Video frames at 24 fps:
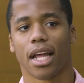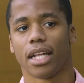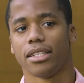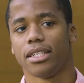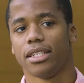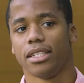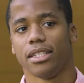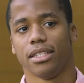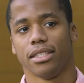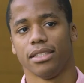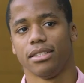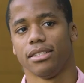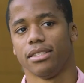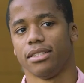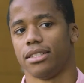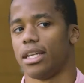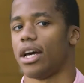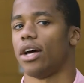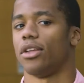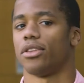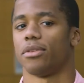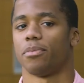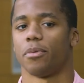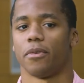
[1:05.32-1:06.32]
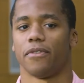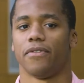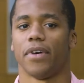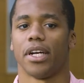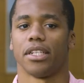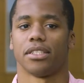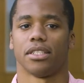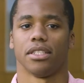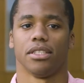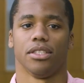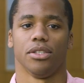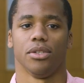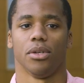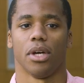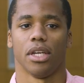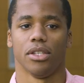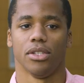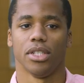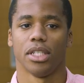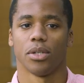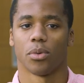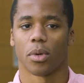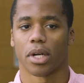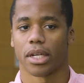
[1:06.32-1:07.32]
Any health profession, you
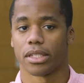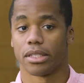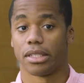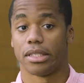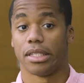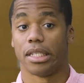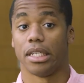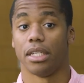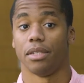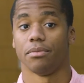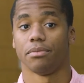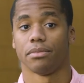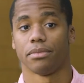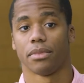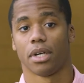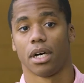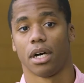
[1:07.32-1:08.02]
need to work as a team.